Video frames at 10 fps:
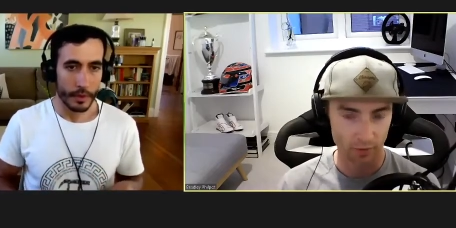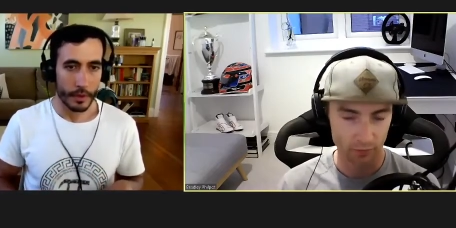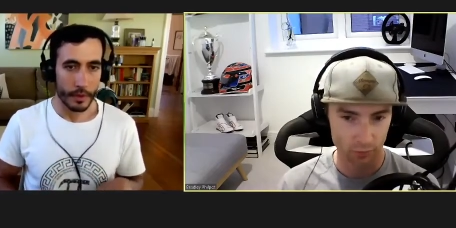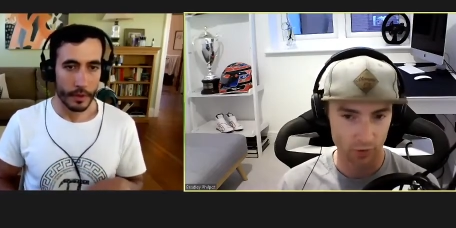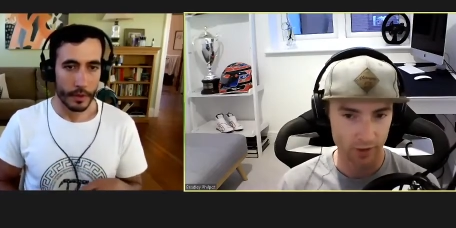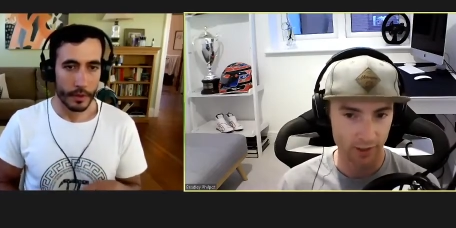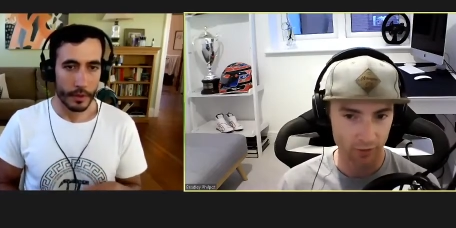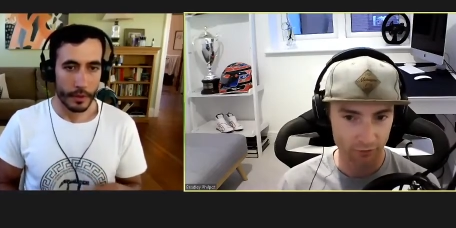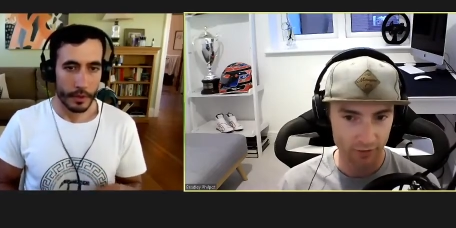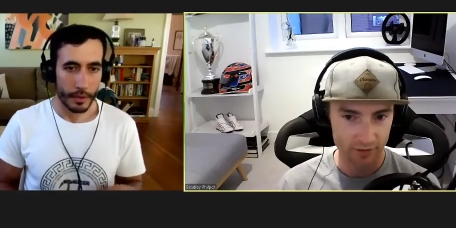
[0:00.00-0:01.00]
Speaker 1: I was working in
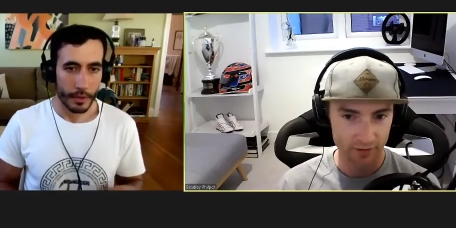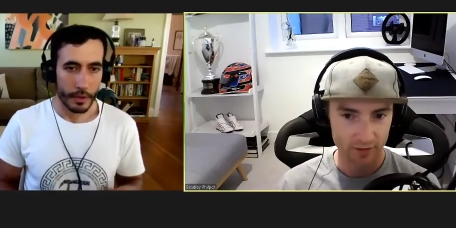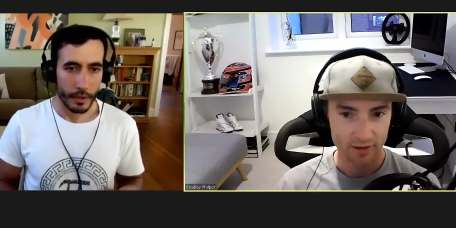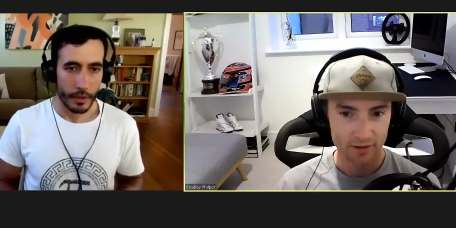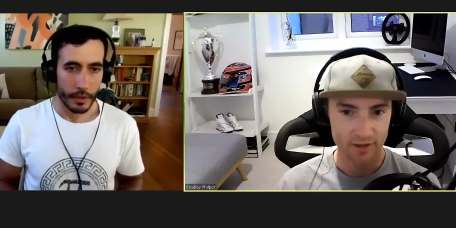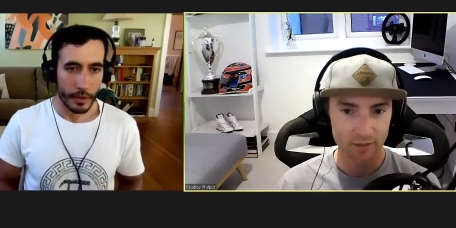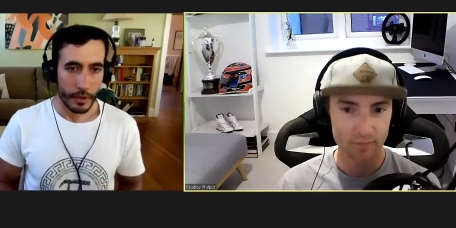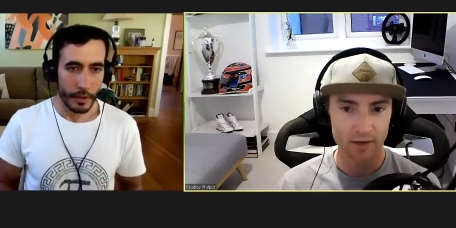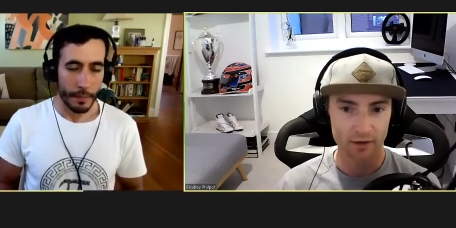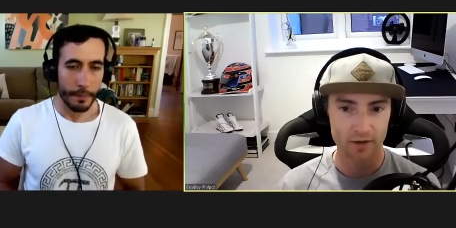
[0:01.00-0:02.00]
office, so that
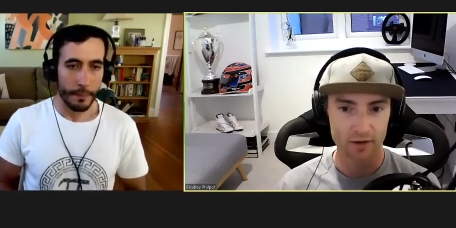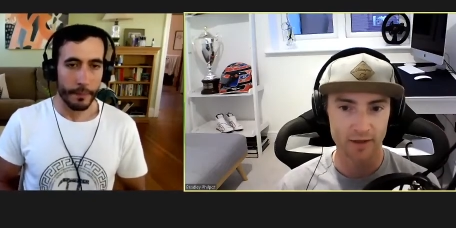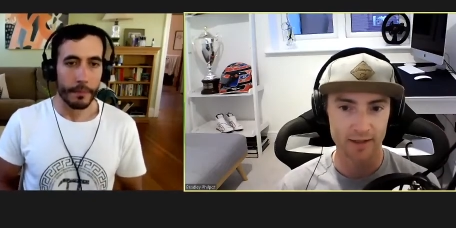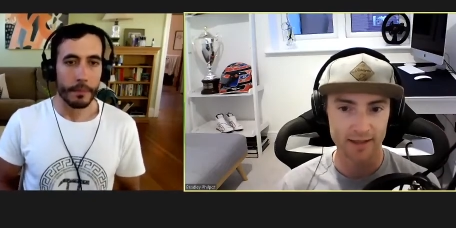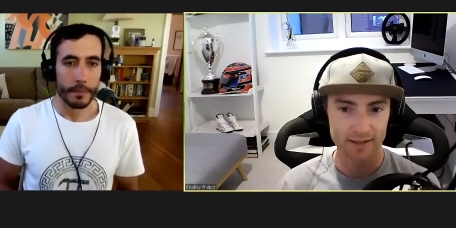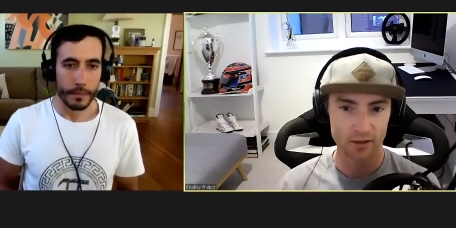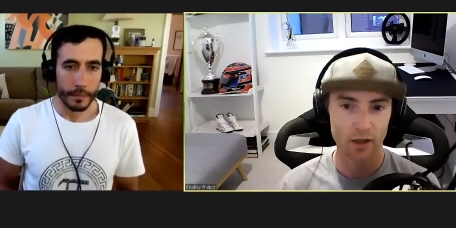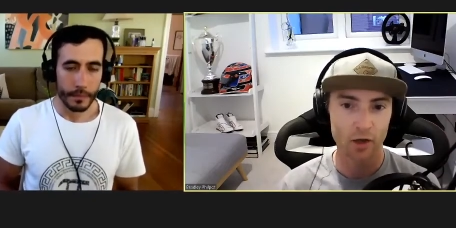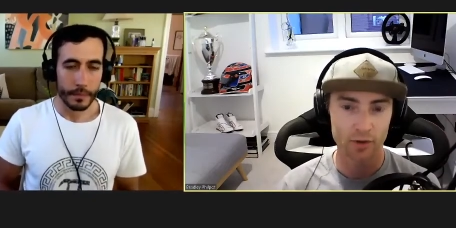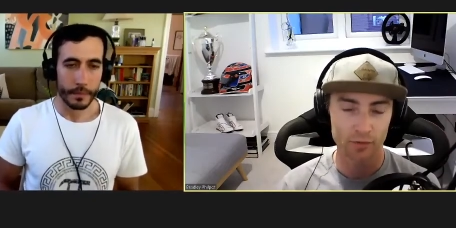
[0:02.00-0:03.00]
meant yep. I could then get a loan.